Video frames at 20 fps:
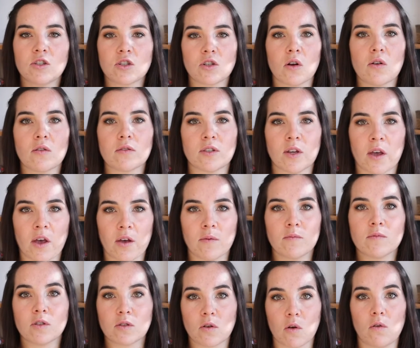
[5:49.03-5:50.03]
short-term
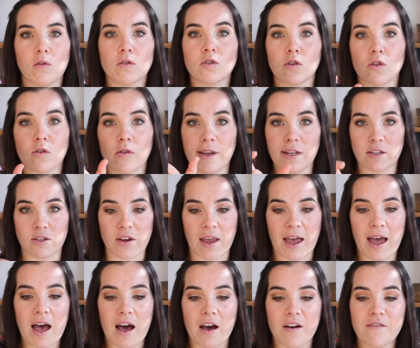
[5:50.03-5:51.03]
goals you're going to
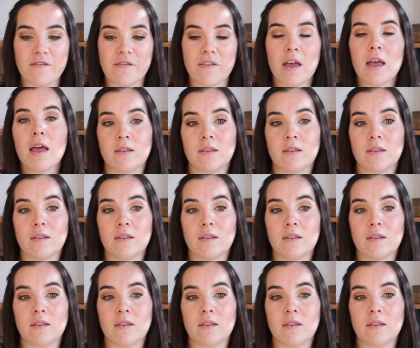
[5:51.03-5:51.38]
have,